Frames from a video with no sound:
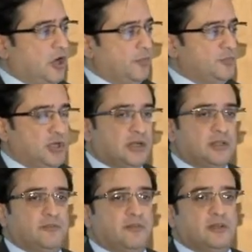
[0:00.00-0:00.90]

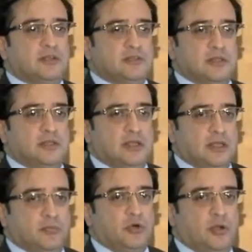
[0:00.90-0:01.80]
objective findings that they
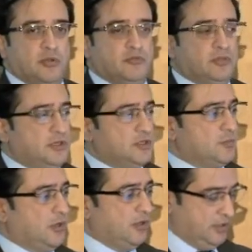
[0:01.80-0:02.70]
had problem with their
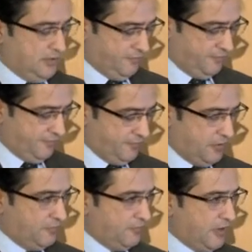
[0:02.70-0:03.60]
small nerve
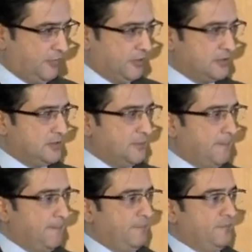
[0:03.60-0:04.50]
fibers.
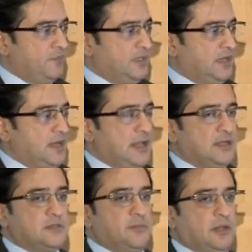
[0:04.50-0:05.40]
The
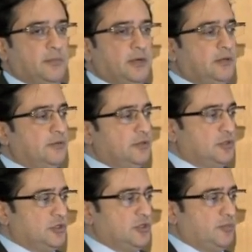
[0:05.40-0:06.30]
next paper
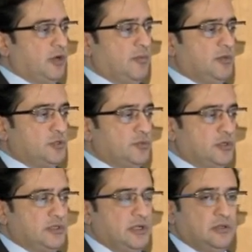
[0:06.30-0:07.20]
that she published
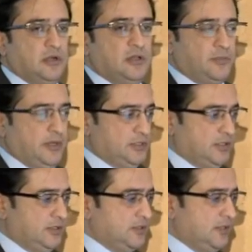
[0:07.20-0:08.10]
was in adult
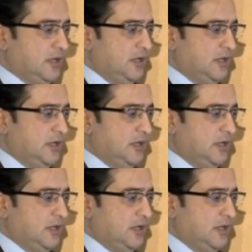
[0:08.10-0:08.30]
patients,